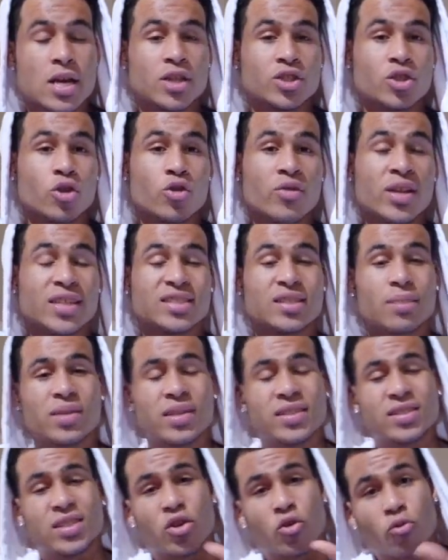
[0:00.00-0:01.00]
So you need
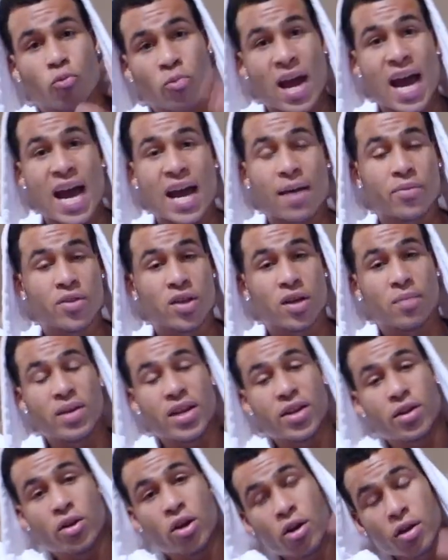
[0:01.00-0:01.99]
something to grab them
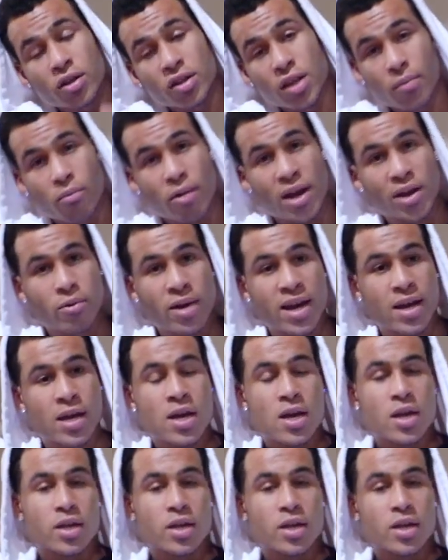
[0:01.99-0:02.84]
and hook them right away.